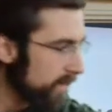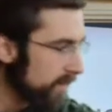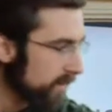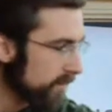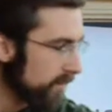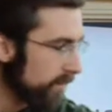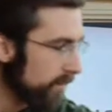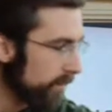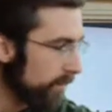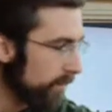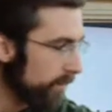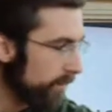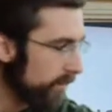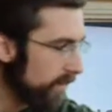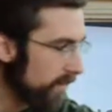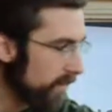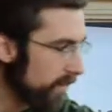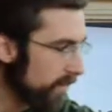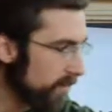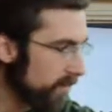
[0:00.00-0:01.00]
So
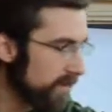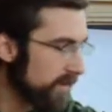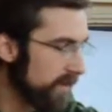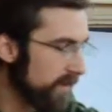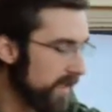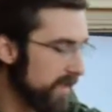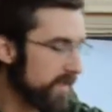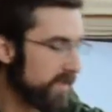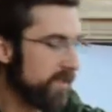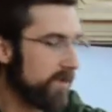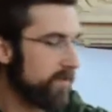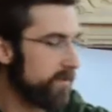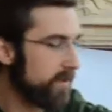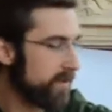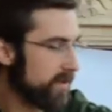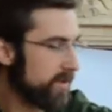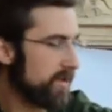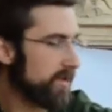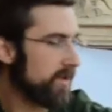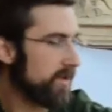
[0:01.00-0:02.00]
that is our
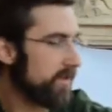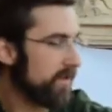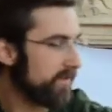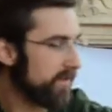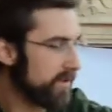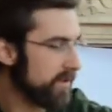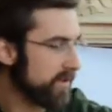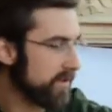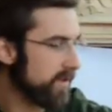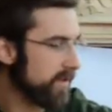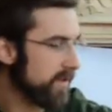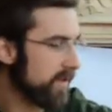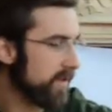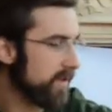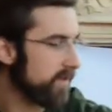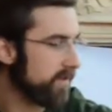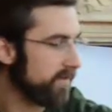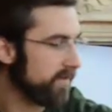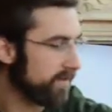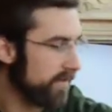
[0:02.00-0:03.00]
mission, our vision,
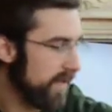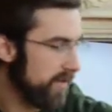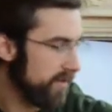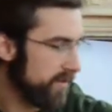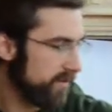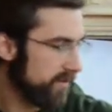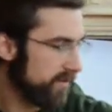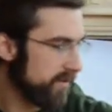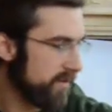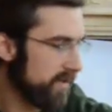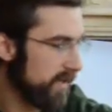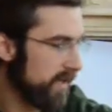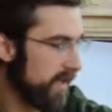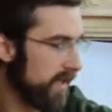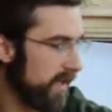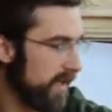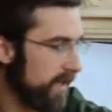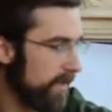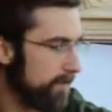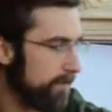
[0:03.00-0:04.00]
and our values.
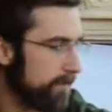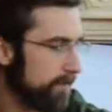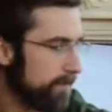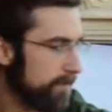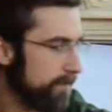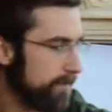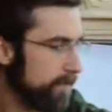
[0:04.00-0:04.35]
I